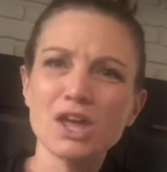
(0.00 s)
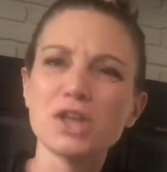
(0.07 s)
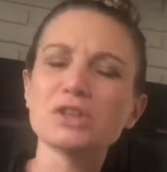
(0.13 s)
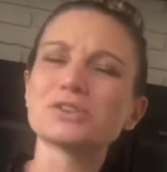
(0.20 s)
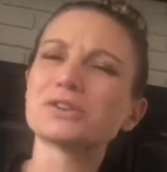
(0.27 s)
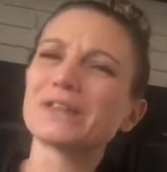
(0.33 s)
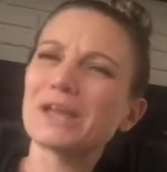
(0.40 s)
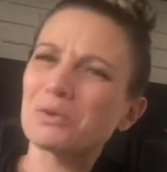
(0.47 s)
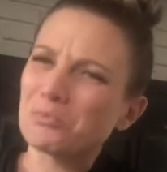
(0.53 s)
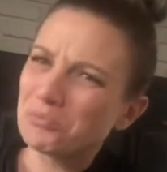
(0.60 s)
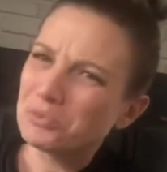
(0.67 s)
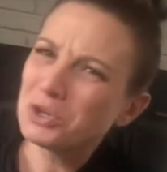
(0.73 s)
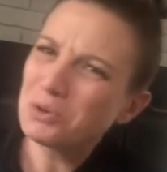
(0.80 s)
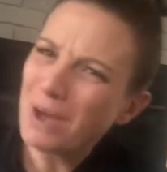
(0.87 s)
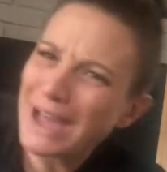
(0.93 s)
they're like,
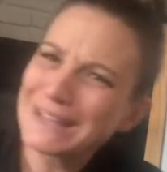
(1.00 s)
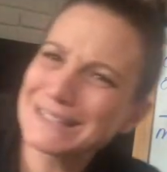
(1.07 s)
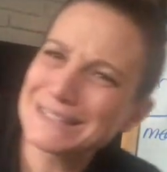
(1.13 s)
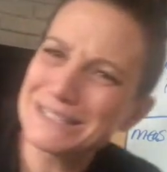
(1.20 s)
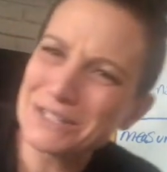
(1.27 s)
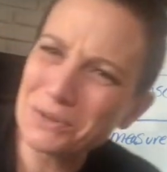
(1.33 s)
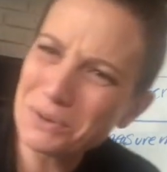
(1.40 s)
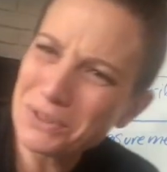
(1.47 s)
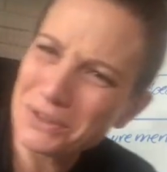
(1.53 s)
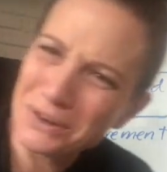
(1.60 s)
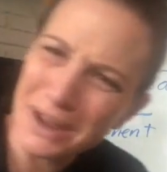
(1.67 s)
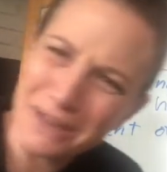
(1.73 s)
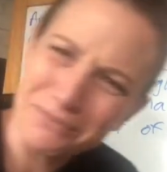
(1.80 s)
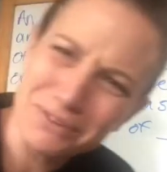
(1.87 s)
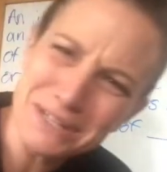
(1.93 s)
you had to deal with her
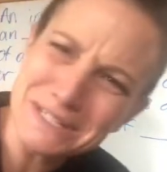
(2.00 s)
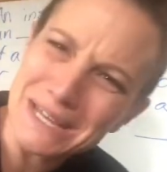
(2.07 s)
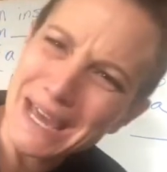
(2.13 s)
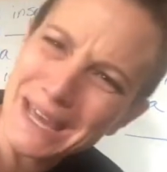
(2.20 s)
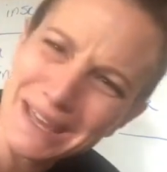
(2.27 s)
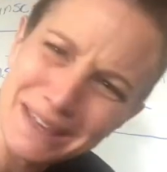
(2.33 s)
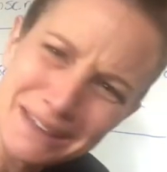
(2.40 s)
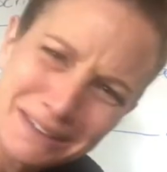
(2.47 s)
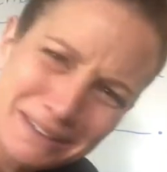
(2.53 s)
every day?